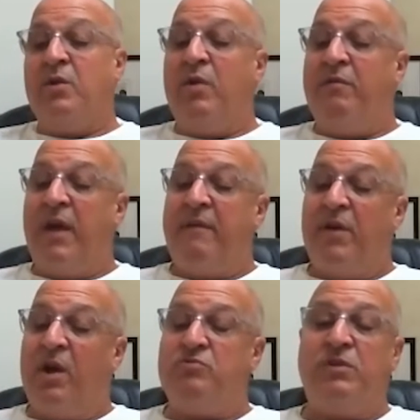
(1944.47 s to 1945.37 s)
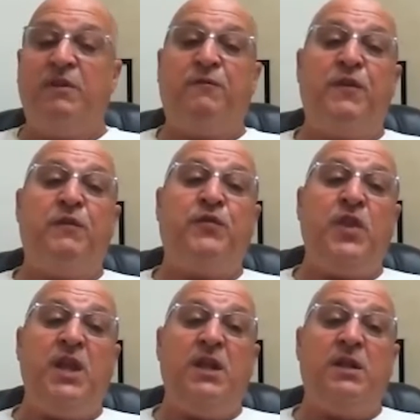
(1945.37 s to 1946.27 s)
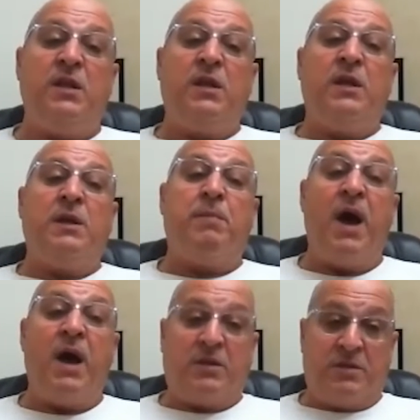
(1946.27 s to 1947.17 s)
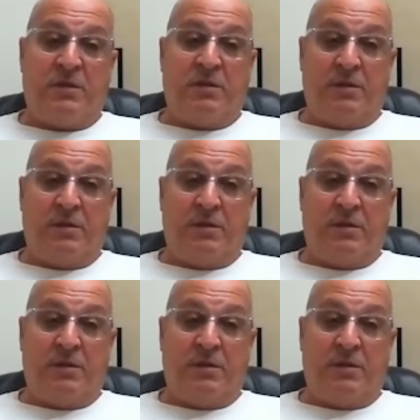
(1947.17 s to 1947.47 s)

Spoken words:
We have 115 parks